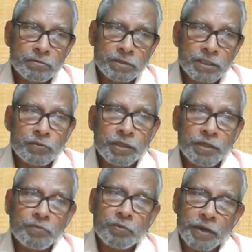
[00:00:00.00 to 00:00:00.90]

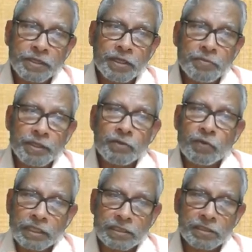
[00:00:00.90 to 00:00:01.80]
security provided by the
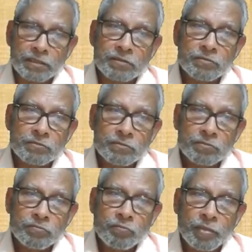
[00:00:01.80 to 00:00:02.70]
worker
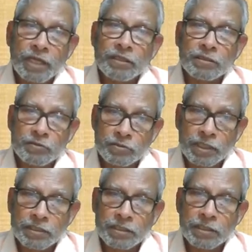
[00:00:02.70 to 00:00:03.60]
by the
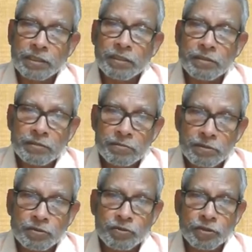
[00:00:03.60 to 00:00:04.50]
society in
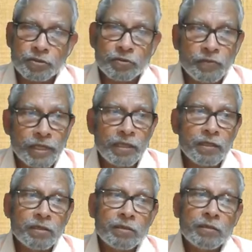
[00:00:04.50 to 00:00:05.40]
situation
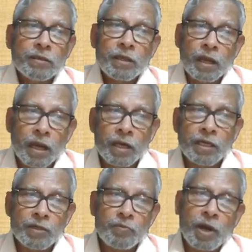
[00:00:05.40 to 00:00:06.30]
when
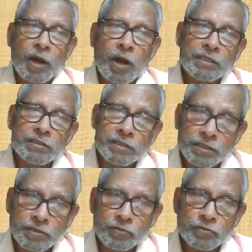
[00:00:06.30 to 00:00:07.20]
earning power is
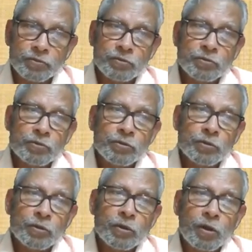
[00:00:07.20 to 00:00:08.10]
reduced
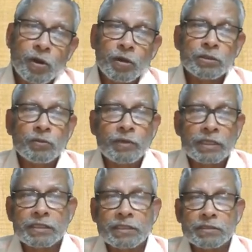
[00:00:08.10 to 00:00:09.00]
or the
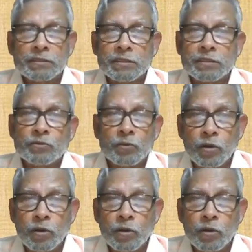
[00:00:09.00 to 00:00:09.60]
workers is no